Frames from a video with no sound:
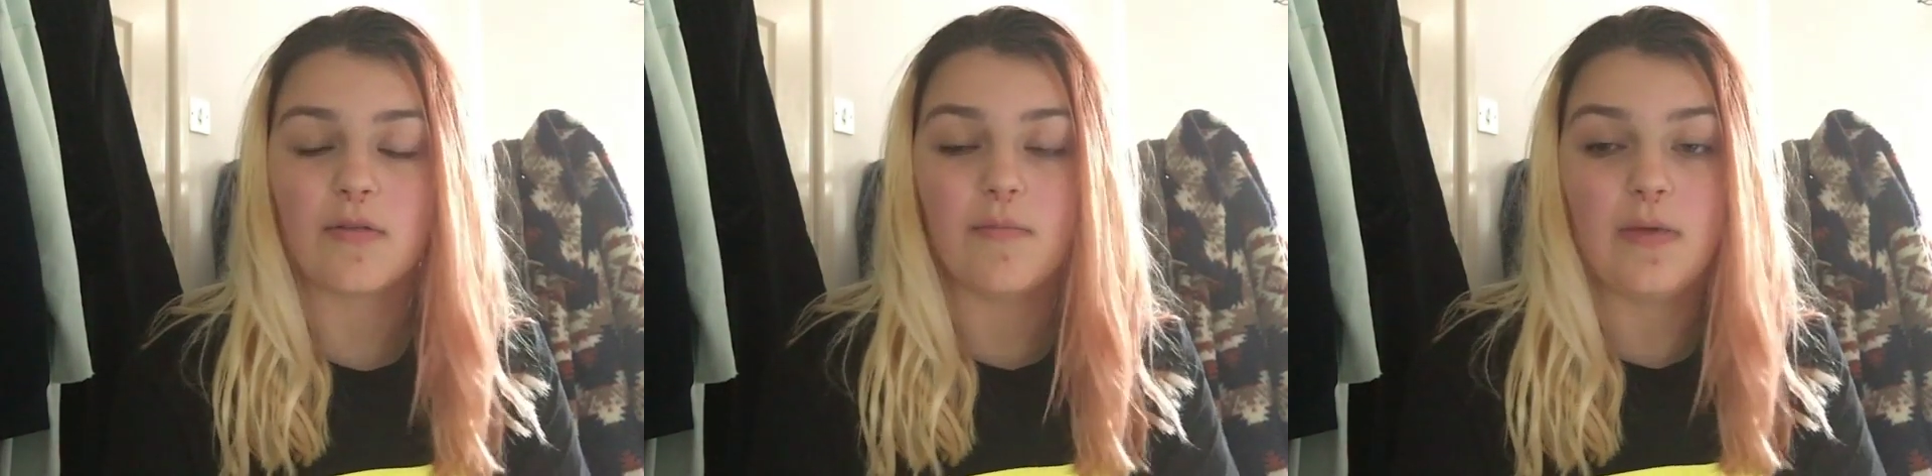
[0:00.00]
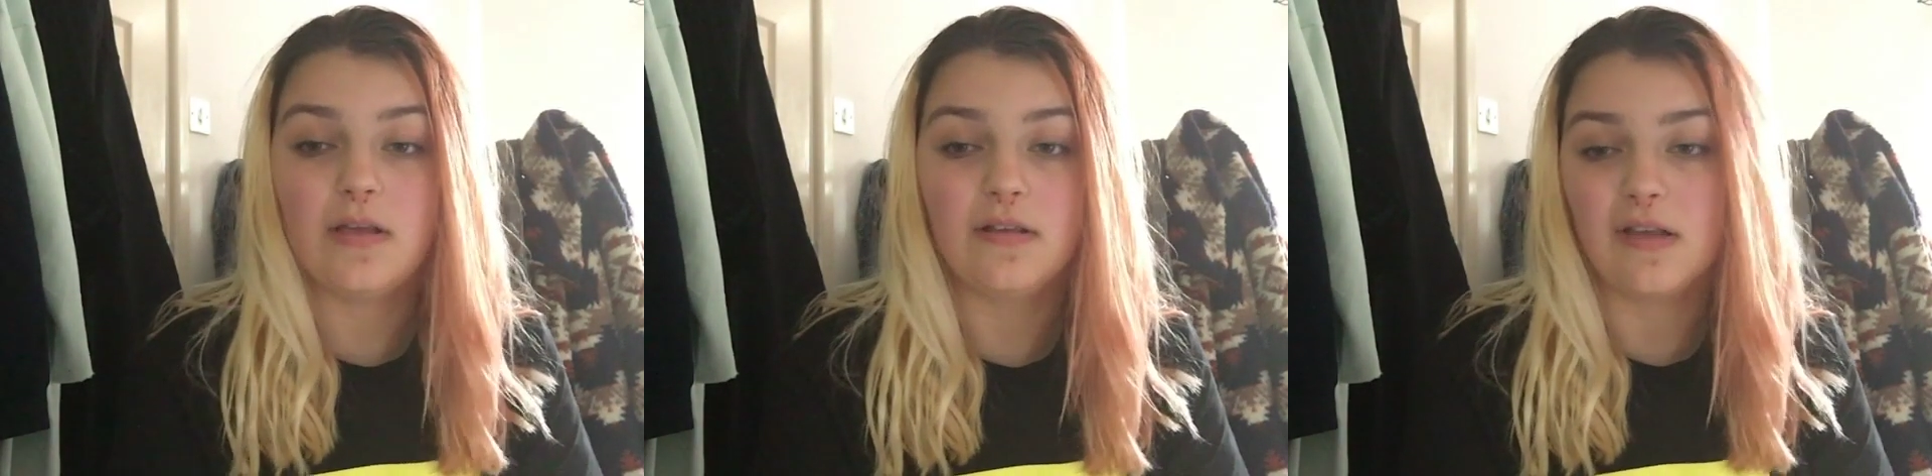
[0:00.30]
was
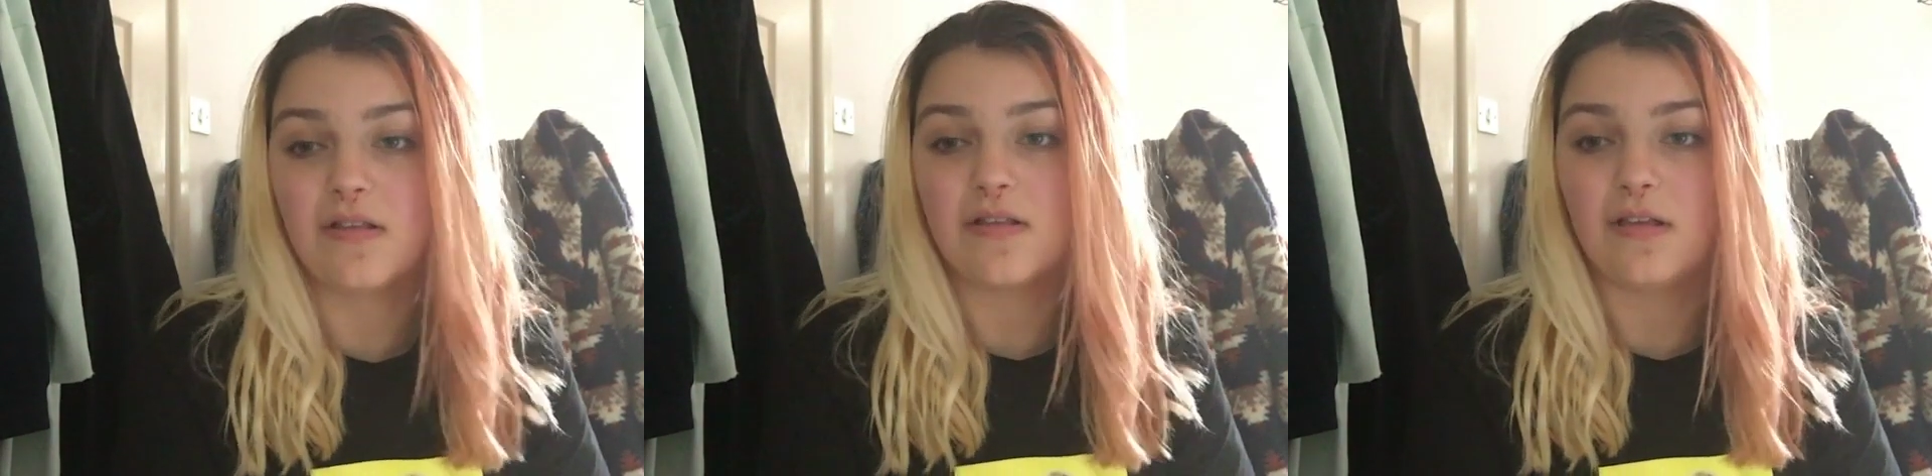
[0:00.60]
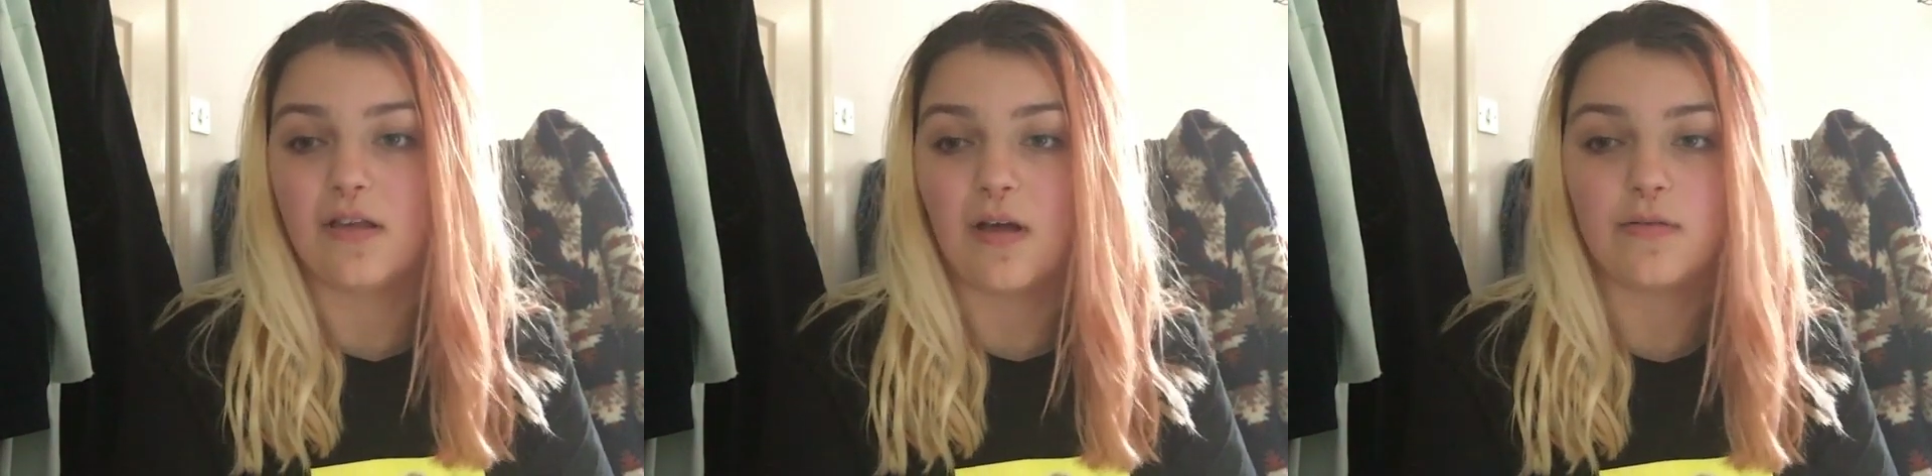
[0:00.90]
me
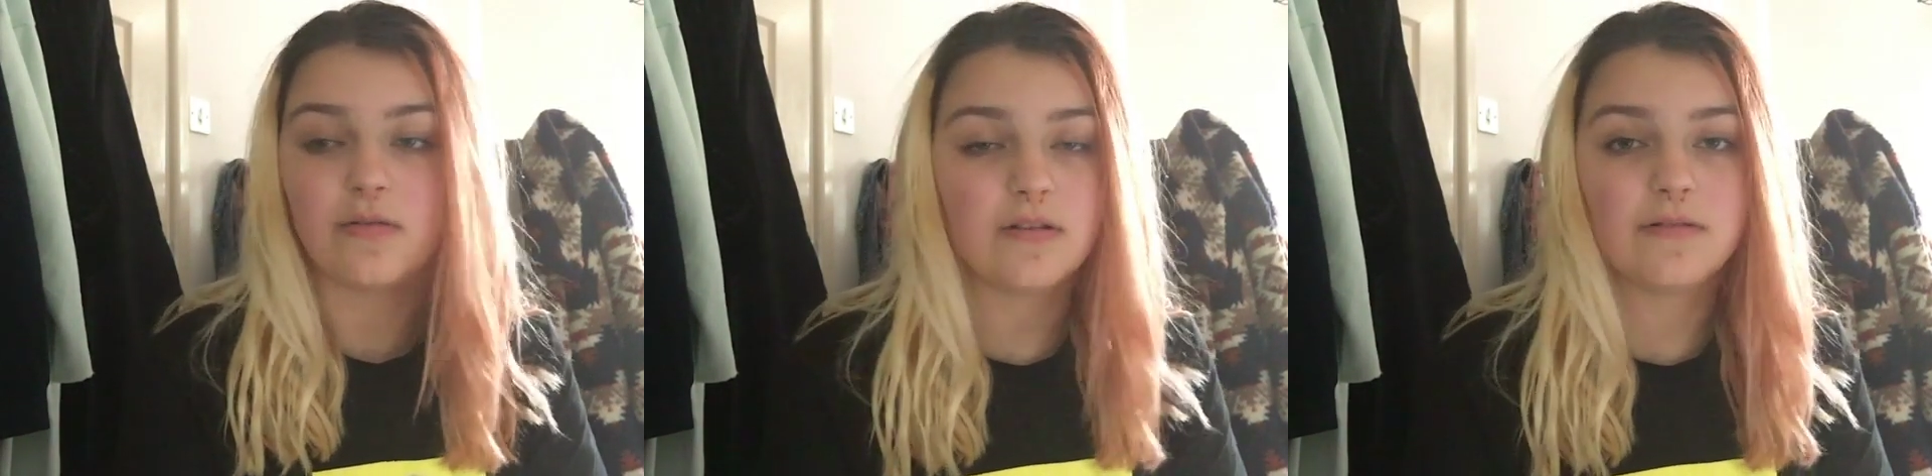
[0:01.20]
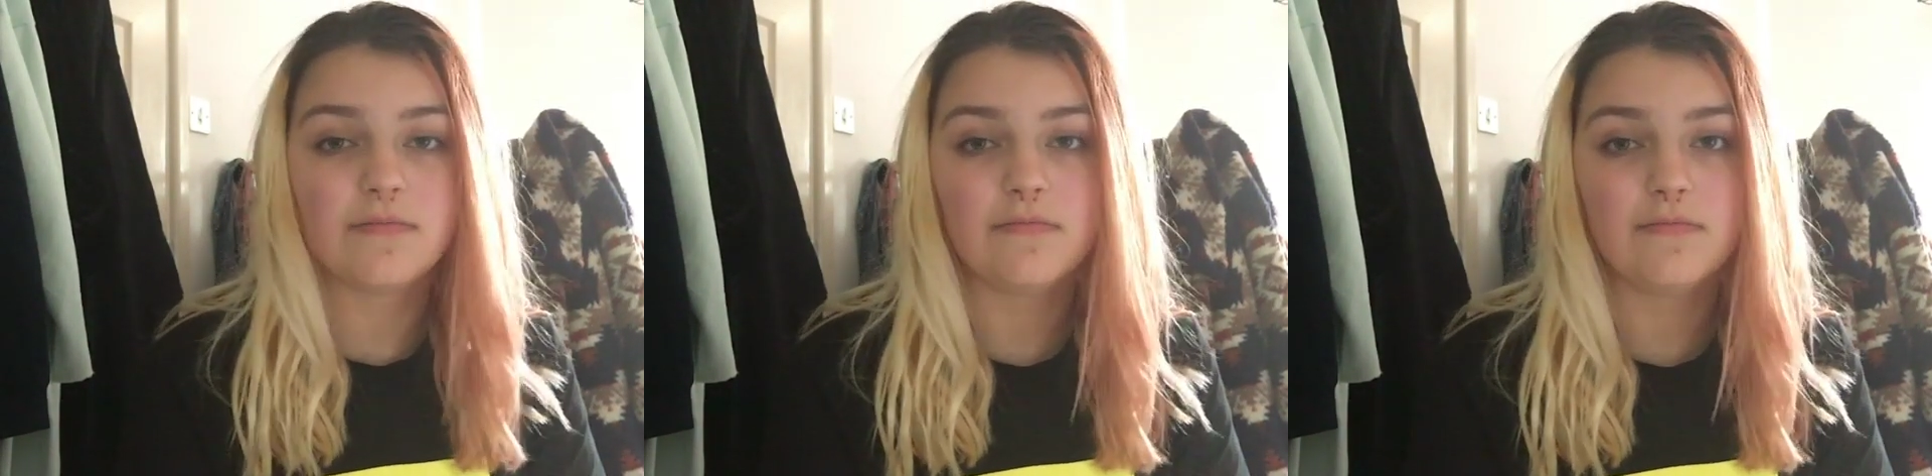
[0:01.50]
testing how to